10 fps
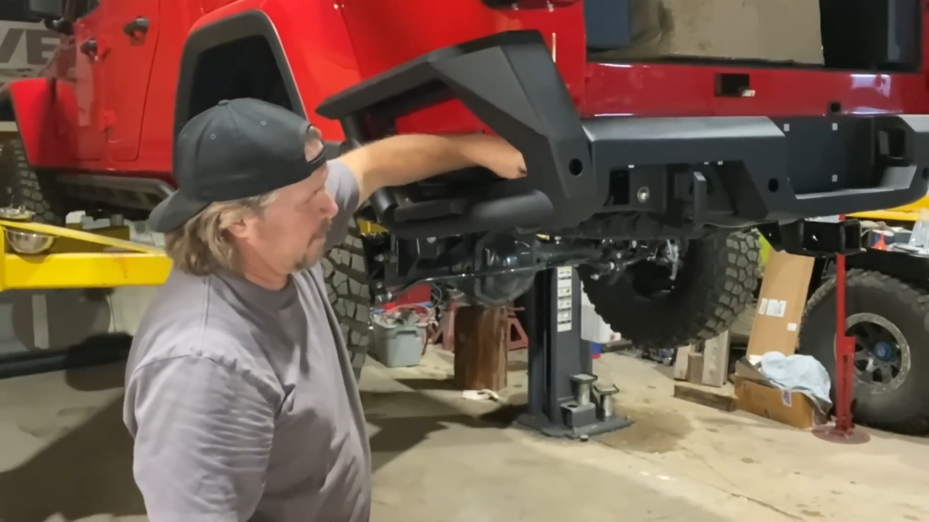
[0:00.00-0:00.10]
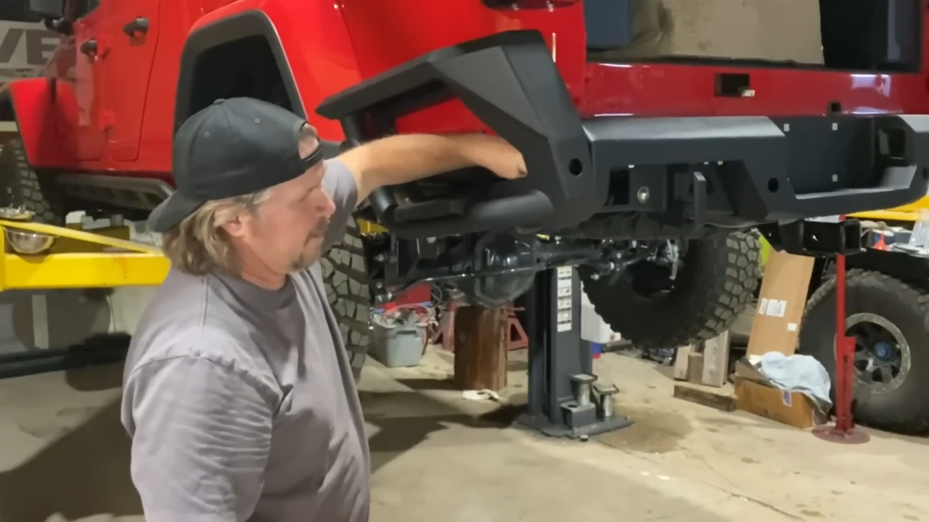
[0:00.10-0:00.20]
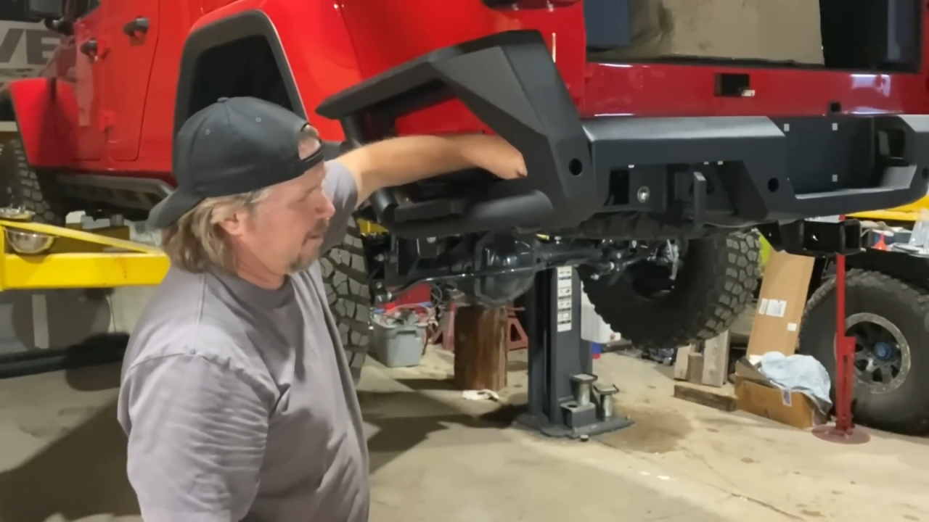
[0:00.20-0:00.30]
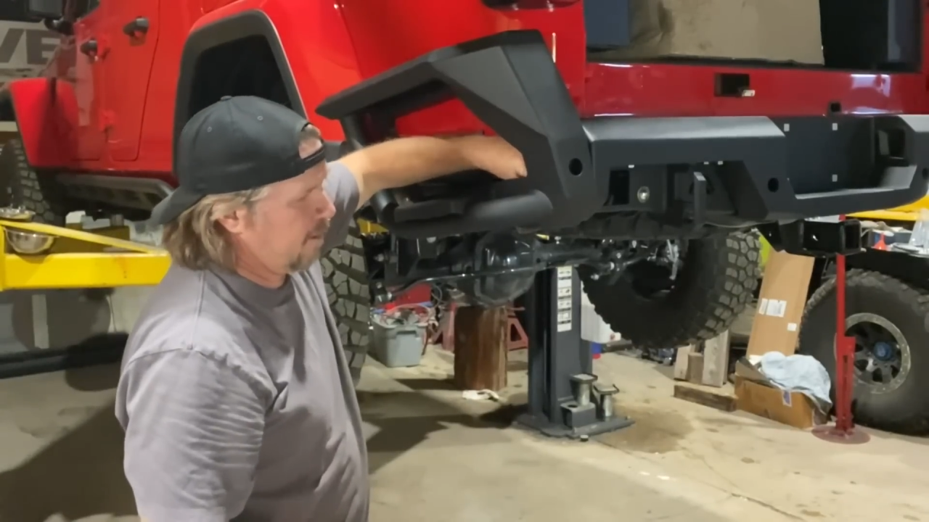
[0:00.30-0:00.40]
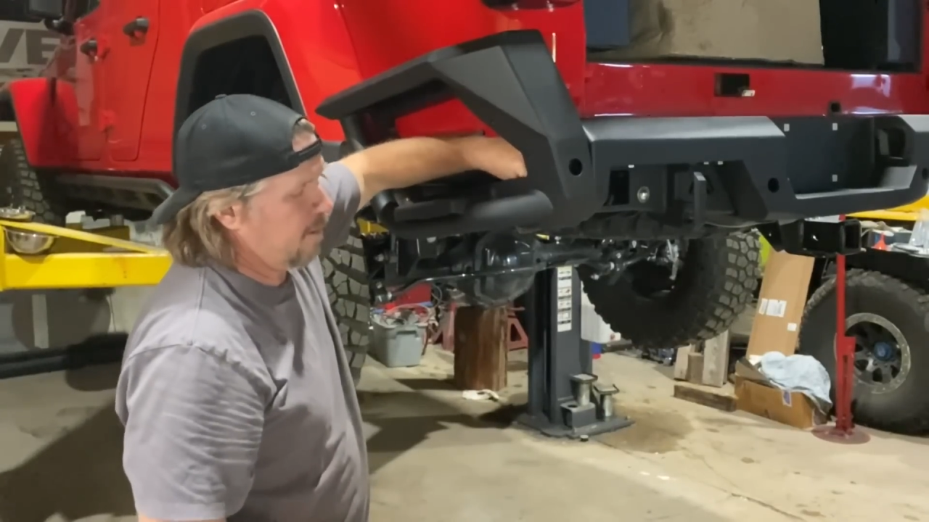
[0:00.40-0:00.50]

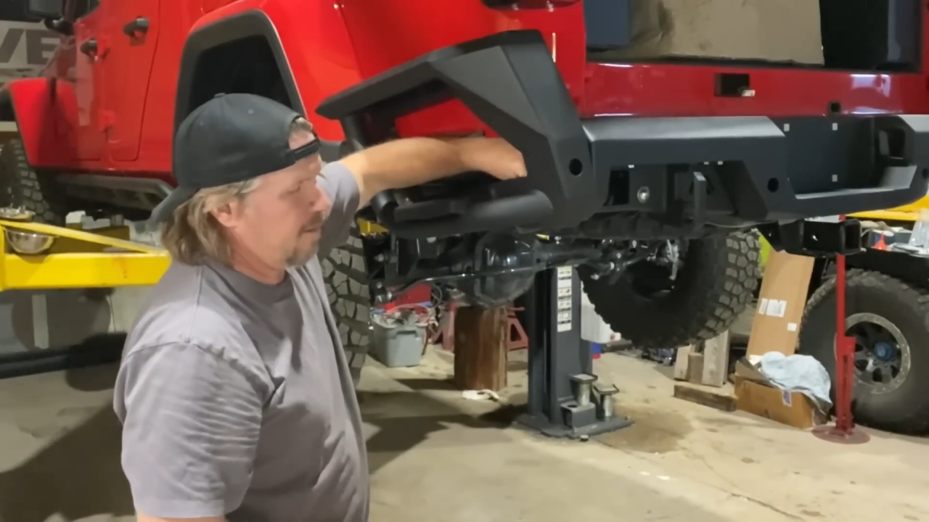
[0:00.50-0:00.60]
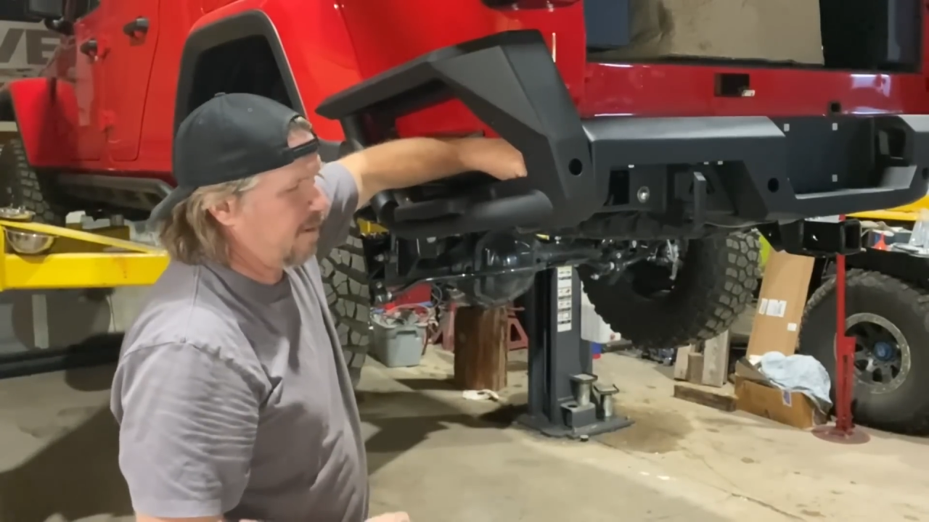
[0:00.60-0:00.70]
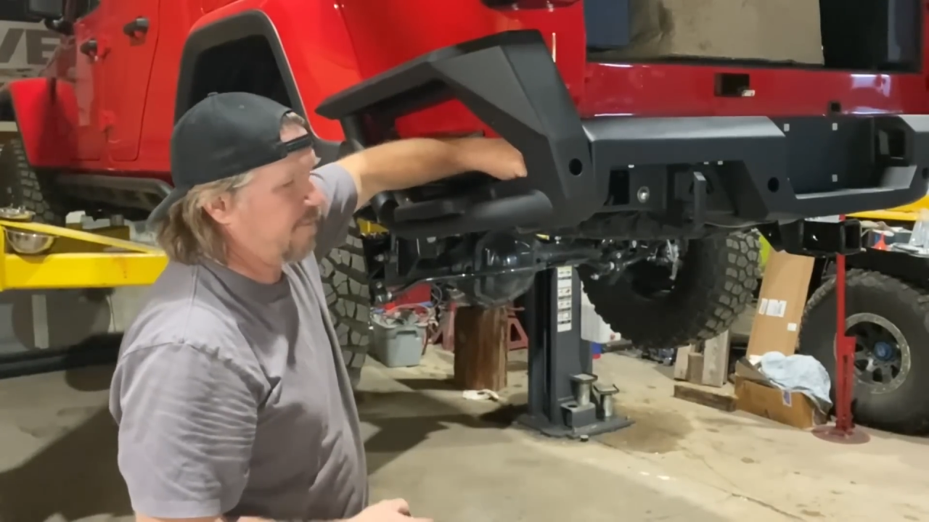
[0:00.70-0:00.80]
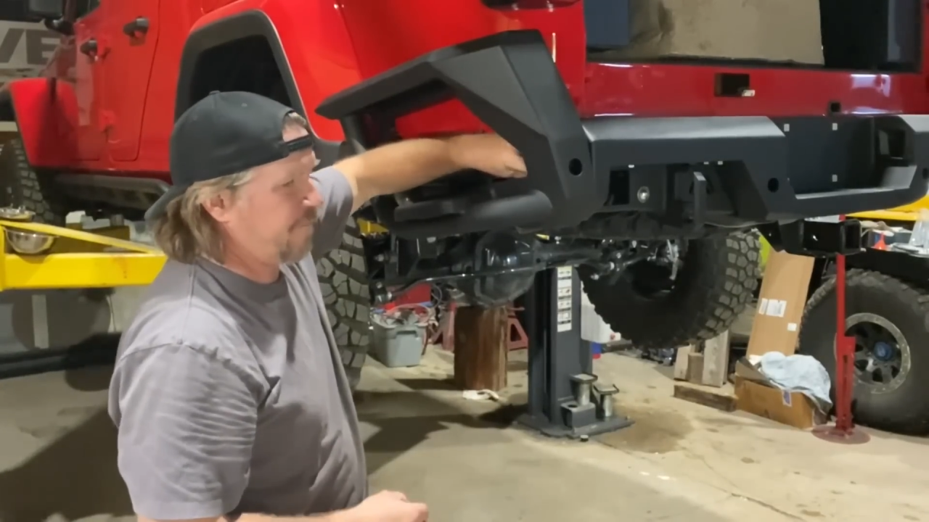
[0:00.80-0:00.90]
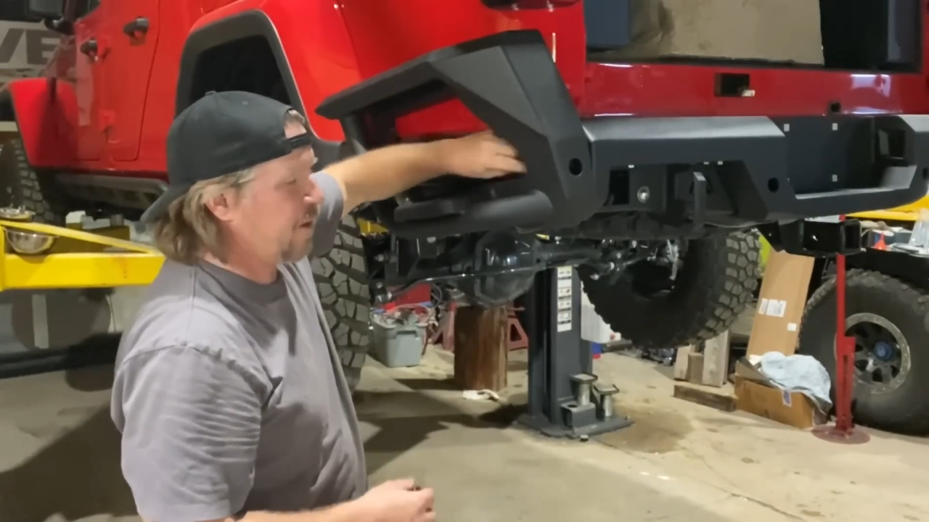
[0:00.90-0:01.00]

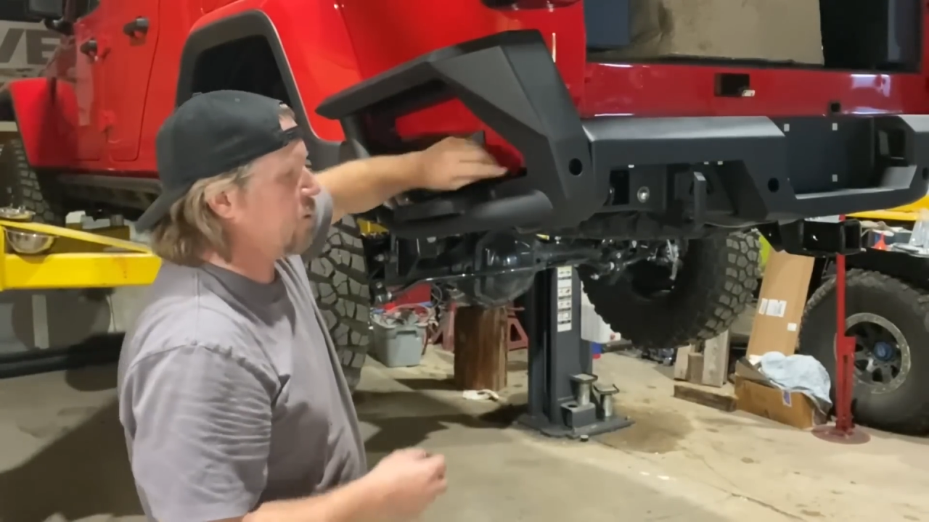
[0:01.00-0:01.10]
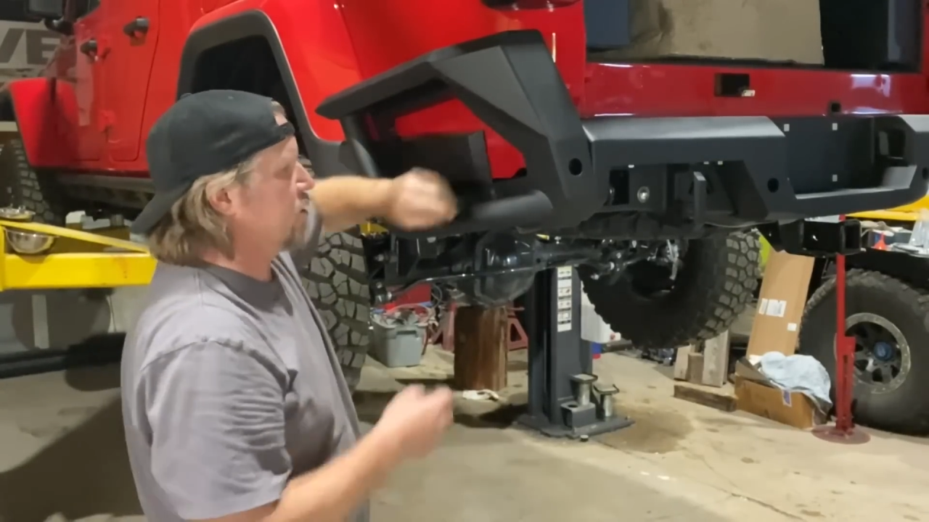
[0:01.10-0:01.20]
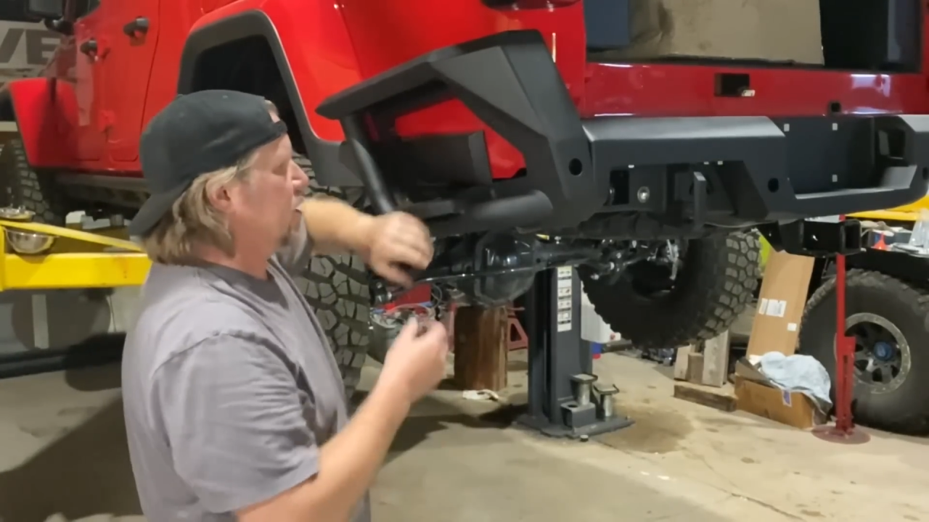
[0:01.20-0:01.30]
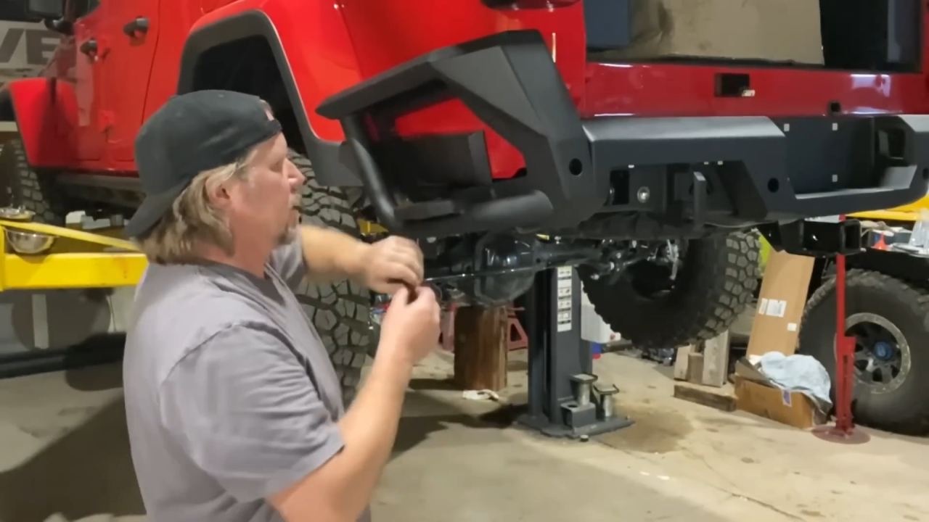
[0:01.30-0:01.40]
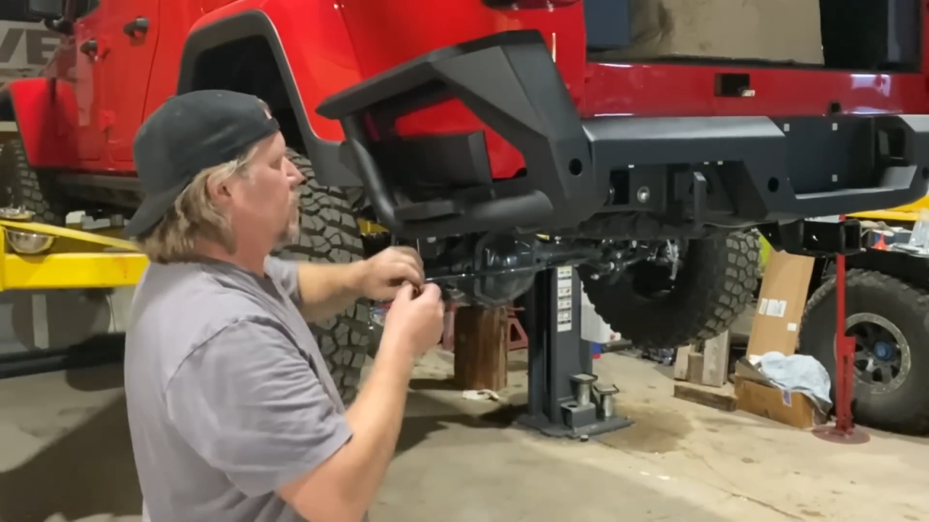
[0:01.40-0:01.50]
They're finger
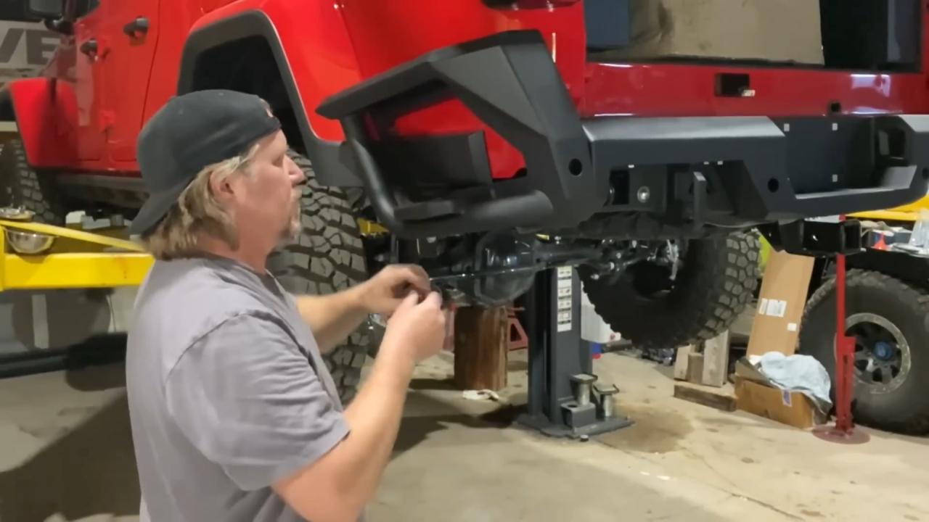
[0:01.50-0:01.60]
tight.